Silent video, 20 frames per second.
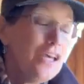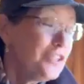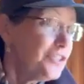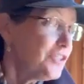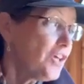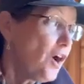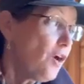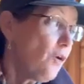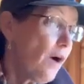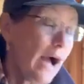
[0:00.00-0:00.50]

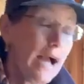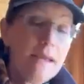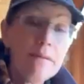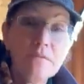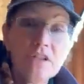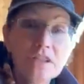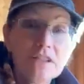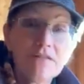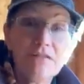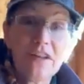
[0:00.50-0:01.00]
So
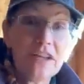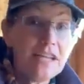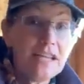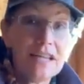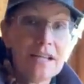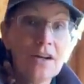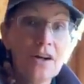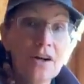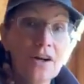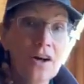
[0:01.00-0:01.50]
I'm just
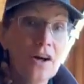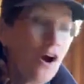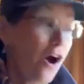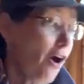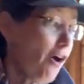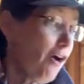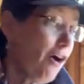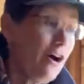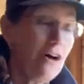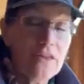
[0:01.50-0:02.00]
feeding her
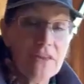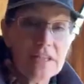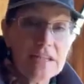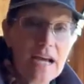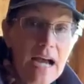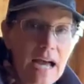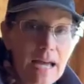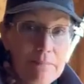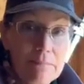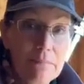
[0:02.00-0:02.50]
all the
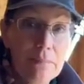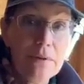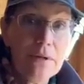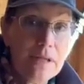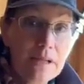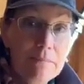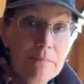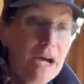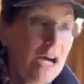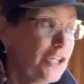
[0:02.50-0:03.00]
time.
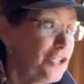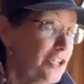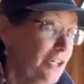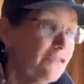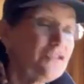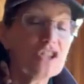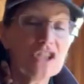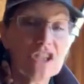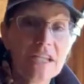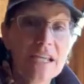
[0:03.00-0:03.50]
Pretty much
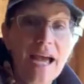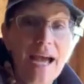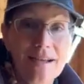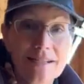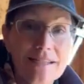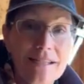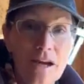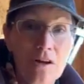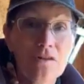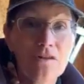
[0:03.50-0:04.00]
if she
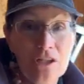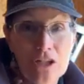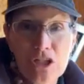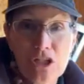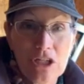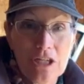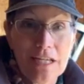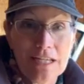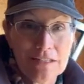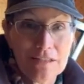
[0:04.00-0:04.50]
acts hungry,
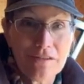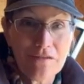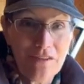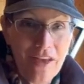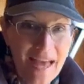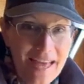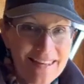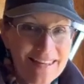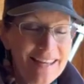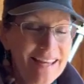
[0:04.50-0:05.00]
she gets
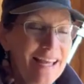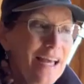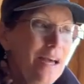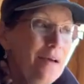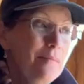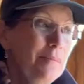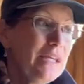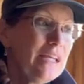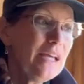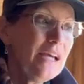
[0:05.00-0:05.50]
fed.
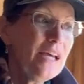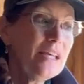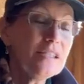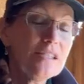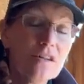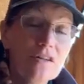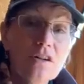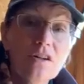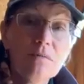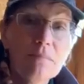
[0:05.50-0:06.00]

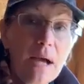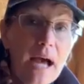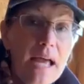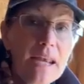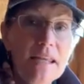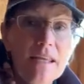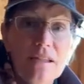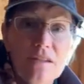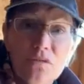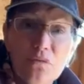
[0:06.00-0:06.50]
Because her
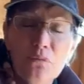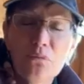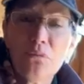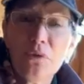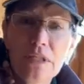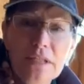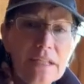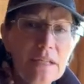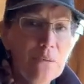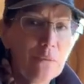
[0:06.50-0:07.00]
body is
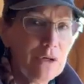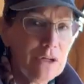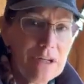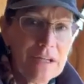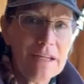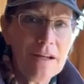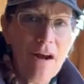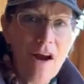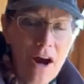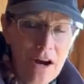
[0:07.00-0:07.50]
really
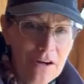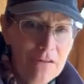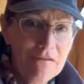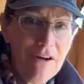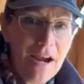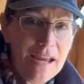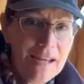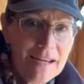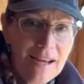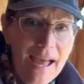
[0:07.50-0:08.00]
working hard
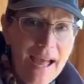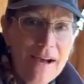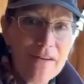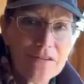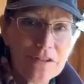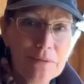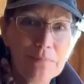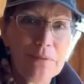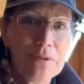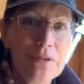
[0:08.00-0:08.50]
right
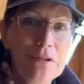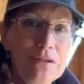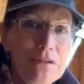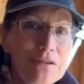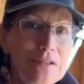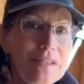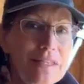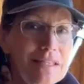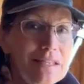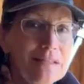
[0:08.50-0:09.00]
now to
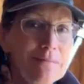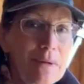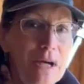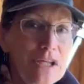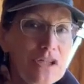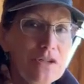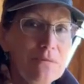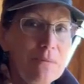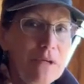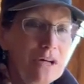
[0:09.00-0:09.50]
produce this
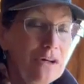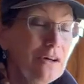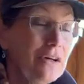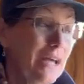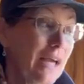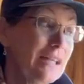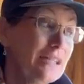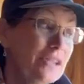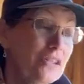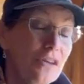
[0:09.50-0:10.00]
much
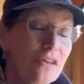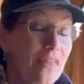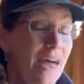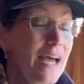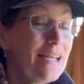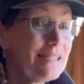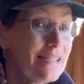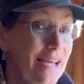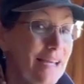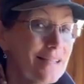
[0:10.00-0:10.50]
milk. And so
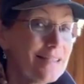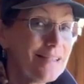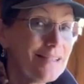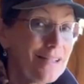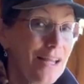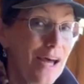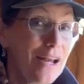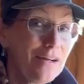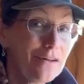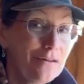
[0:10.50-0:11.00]
that takes
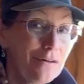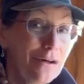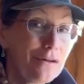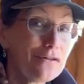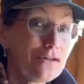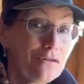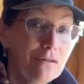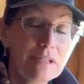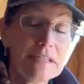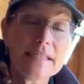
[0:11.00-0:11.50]
a lot of
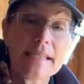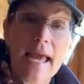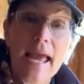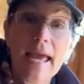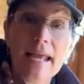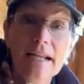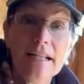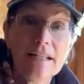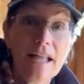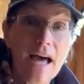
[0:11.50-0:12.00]
groceries
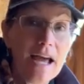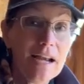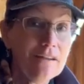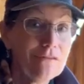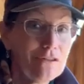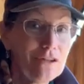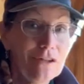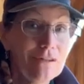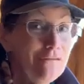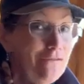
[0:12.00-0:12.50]
and a lot
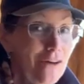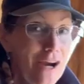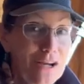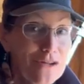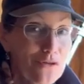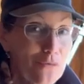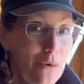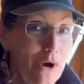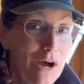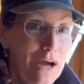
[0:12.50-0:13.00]
of good
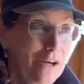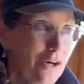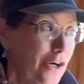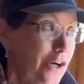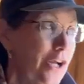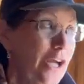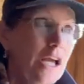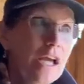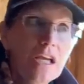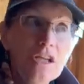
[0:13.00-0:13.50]
fresh
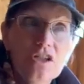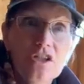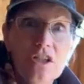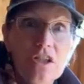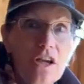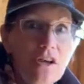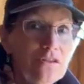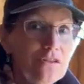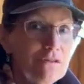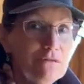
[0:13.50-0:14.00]
water. She
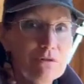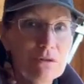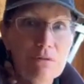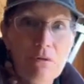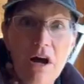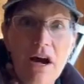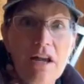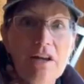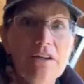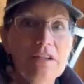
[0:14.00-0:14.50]
goes through
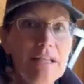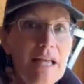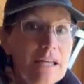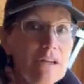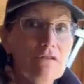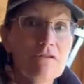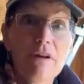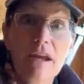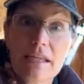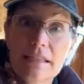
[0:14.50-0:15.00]
water
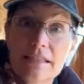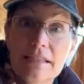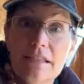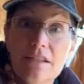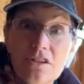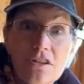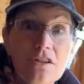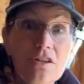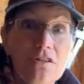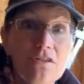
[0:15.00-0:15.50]
like
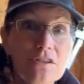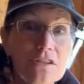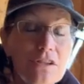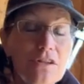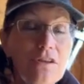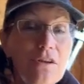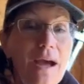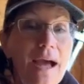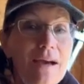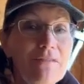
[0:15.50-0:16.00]
crazy too, so
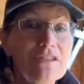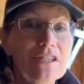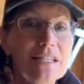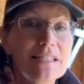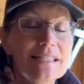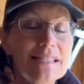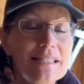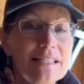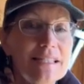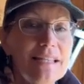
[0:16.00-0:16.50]
you have to
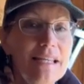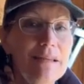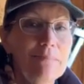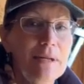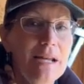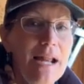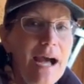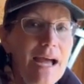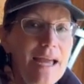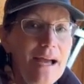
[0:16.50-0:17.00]
keep
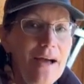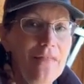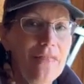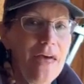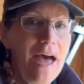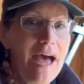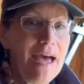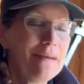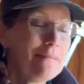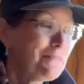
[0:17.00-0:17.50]
an eye on
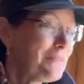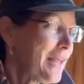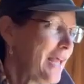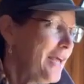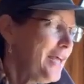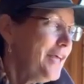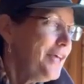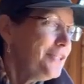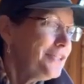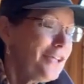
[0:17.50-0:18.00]
that.
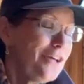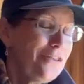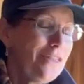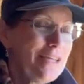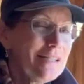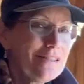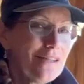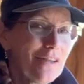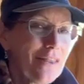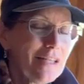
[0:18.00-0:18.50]
So
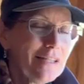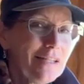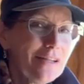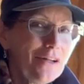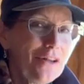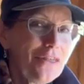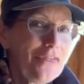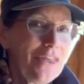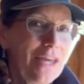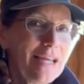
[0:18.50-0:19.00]
these are the
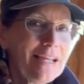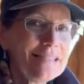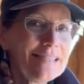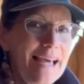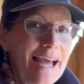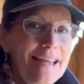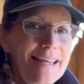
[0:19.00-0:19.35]
little things.